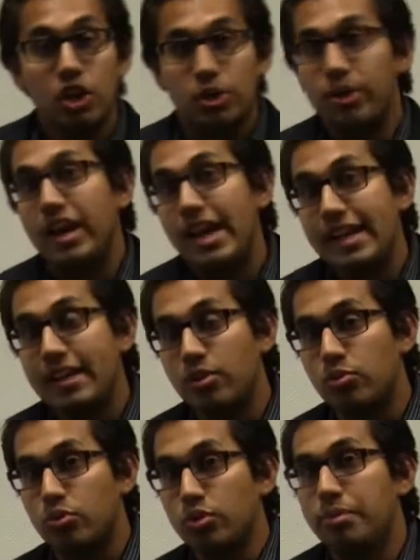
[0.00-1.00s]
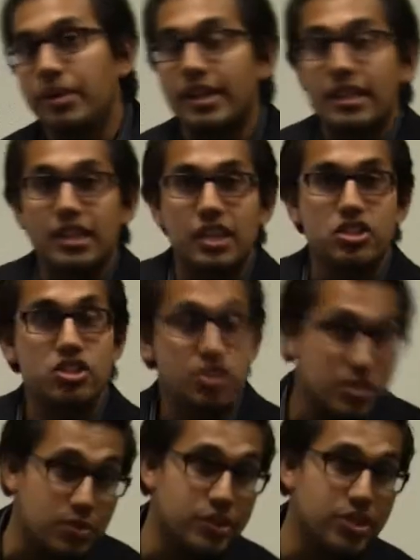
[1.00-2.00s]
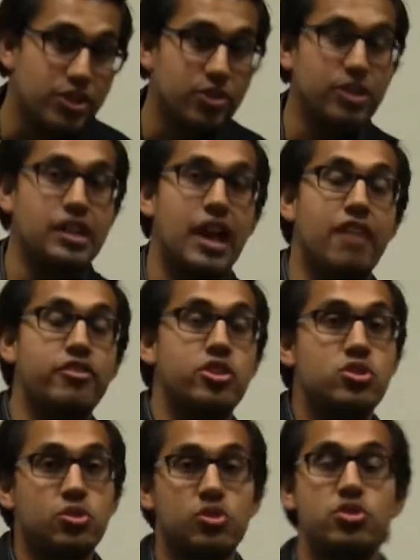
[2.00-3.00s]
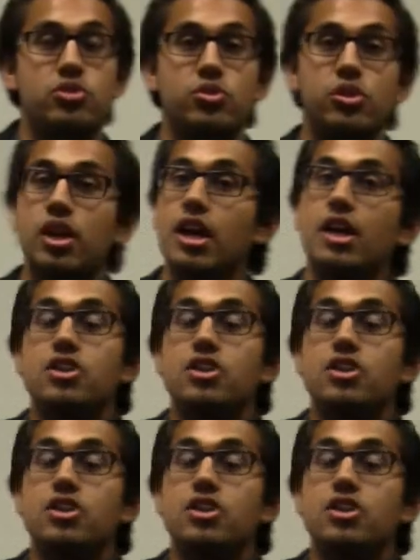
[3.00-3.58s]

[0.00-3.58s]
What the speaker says: creating a rubric, and that's just what you're going to have your students do.